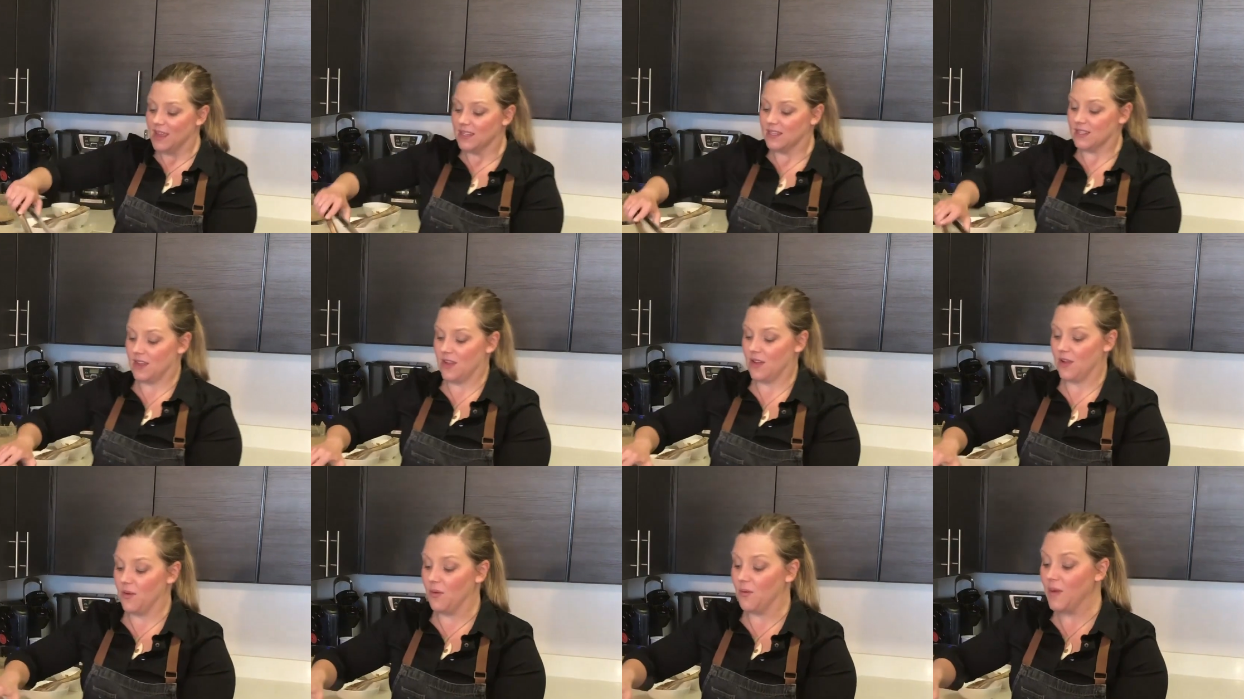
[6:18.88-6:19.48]

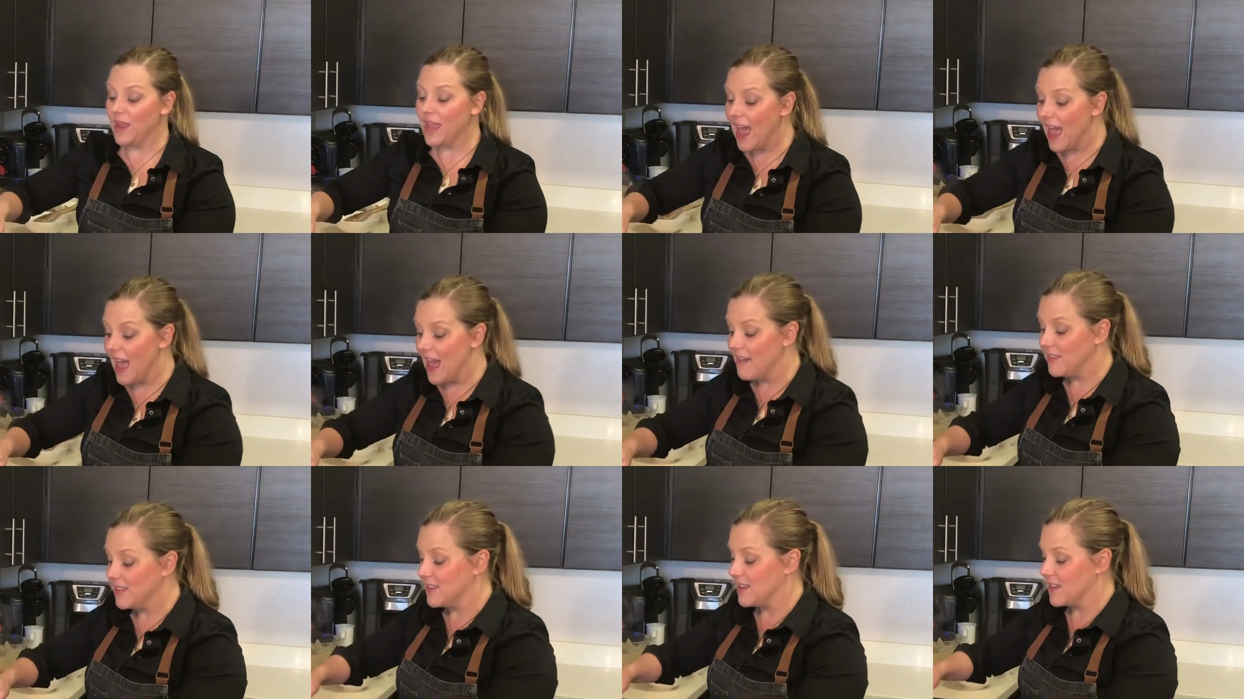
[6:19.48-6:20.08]
So we
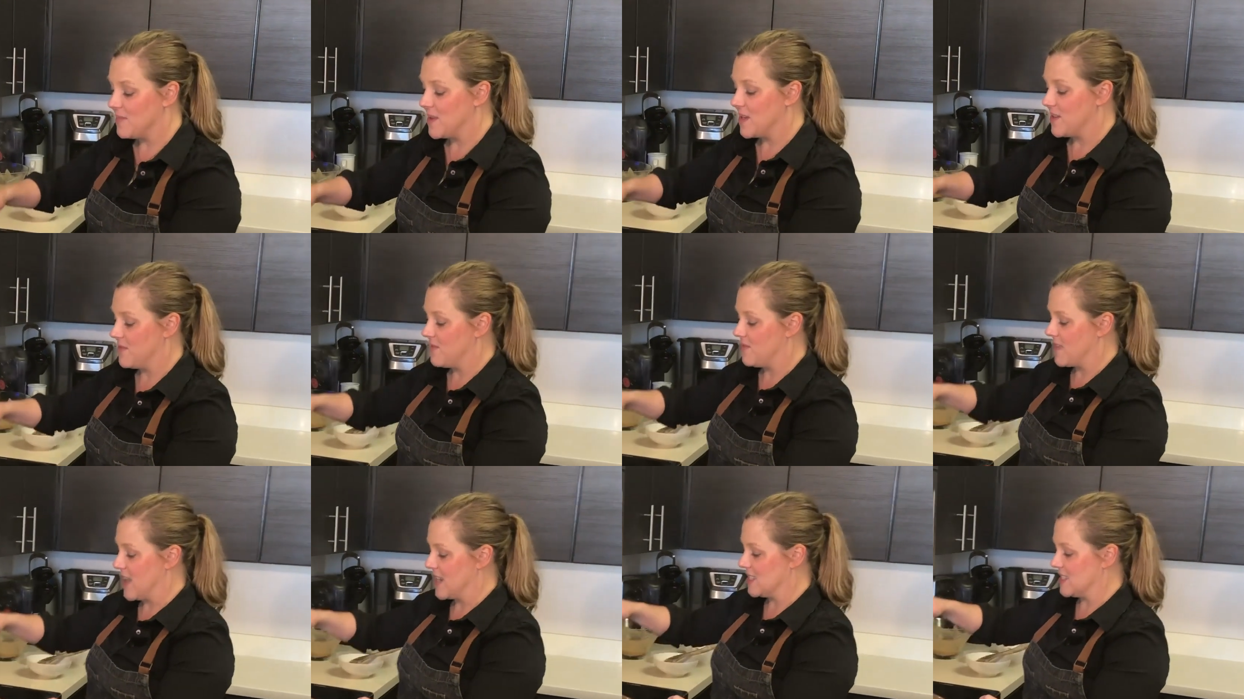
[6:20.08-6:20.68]
have a little bit of
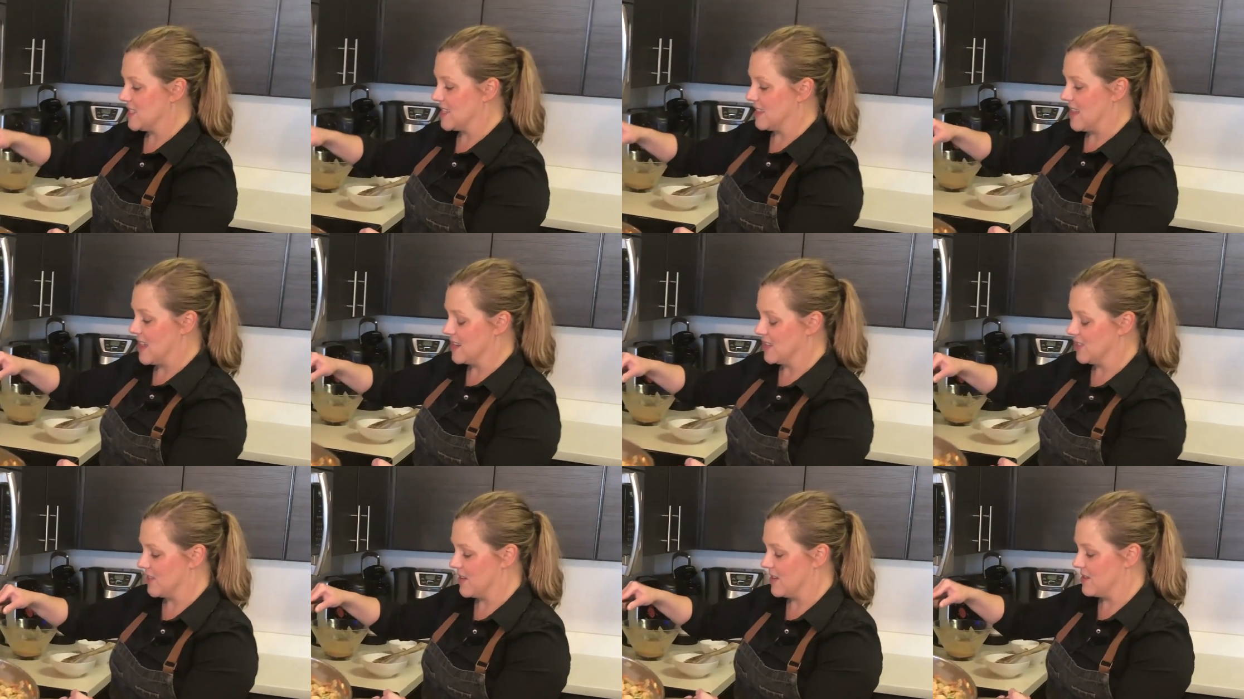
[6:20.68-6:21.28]
fresh
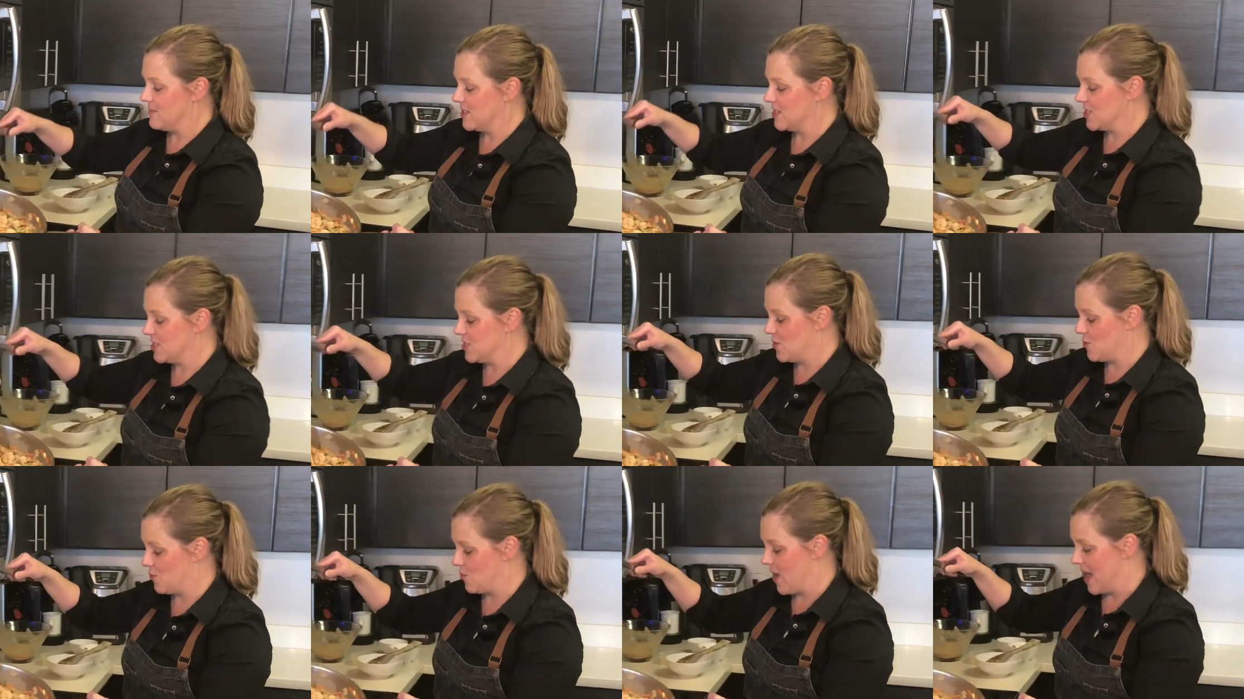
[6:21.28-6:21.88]
cilantro, which is
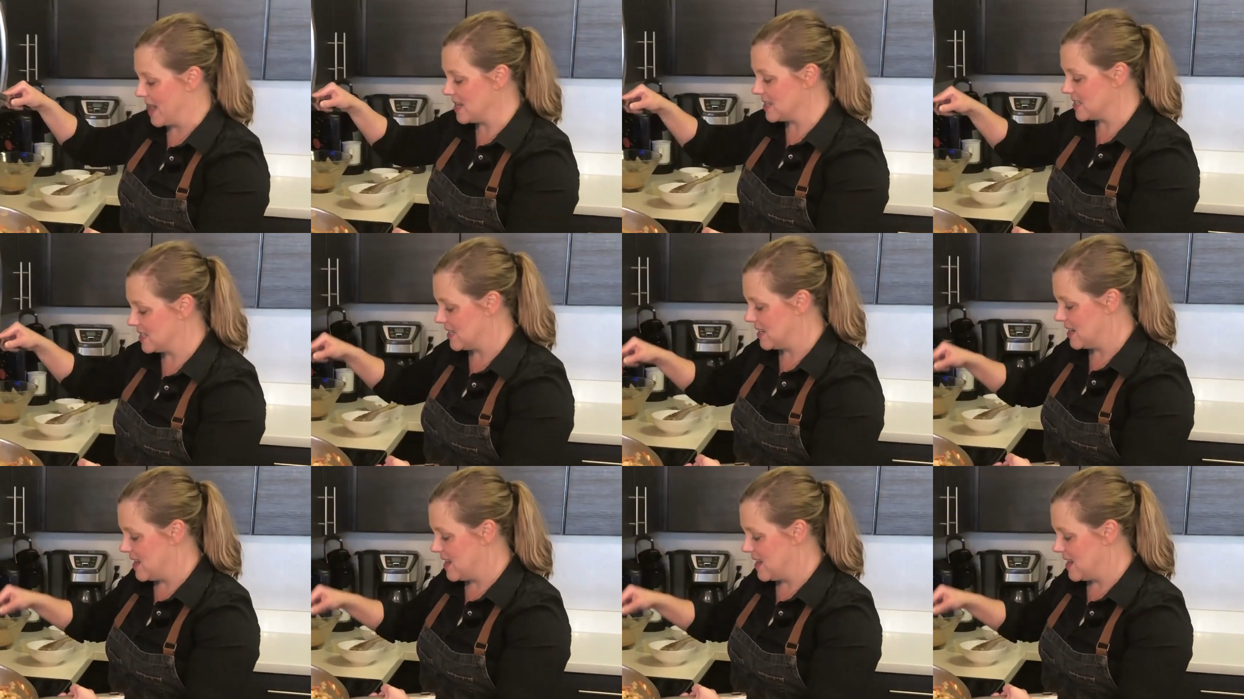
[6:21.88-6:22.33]
great.